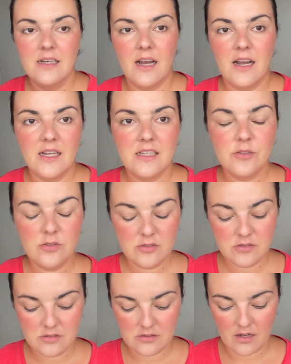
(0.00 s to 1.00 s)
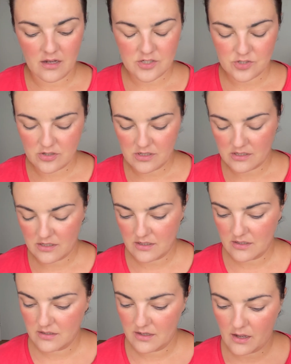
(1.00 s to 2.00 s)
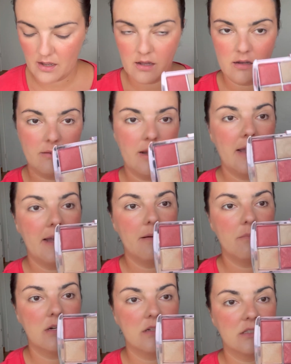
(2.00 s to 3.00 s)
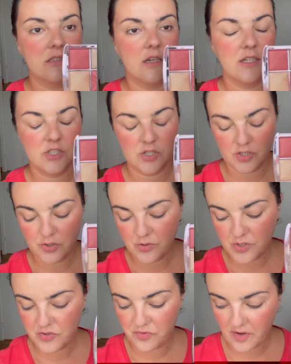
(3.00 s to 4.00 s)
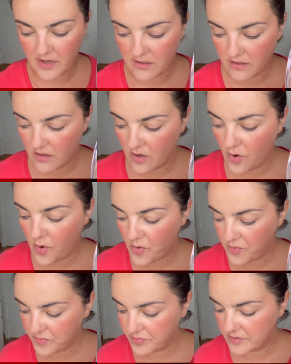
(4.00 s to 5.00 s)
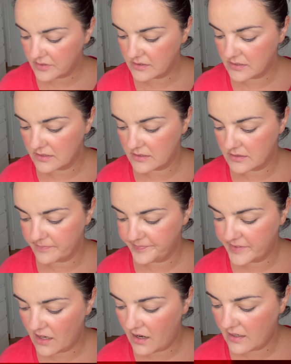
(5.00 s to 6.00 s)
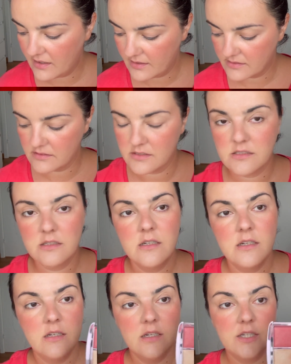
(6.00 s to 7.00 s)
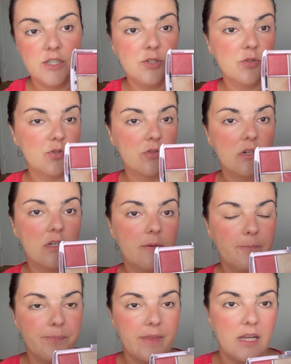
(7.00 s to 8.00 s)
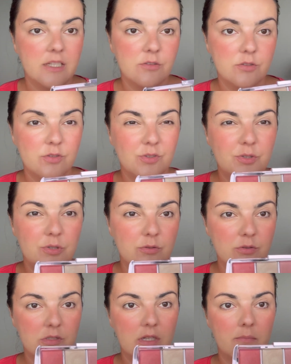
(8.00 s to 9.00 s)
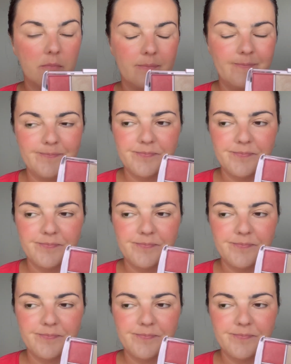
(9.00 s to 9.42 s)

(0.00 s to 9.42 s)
I don't actually am such a huge fan of the highlighters. Usually I don't use them.